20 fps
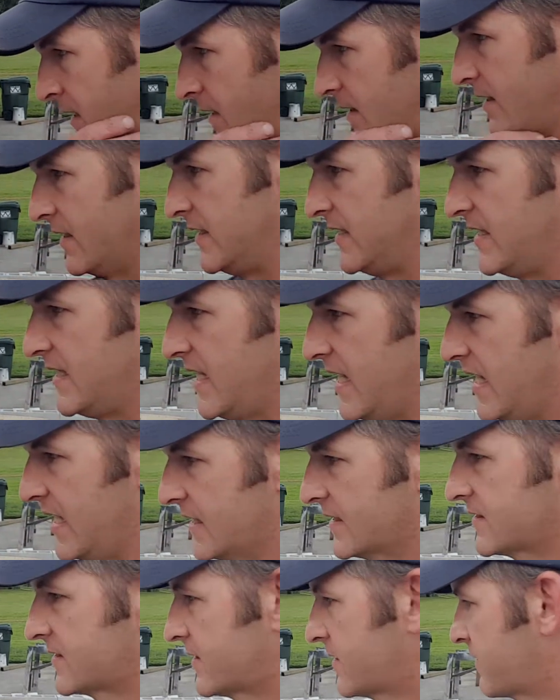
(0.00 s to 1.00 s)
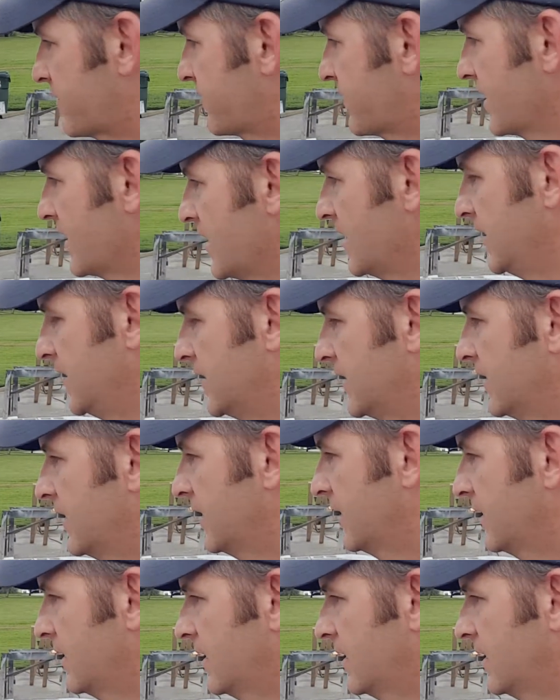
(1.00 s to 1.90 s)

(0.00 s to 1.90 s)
The next thing,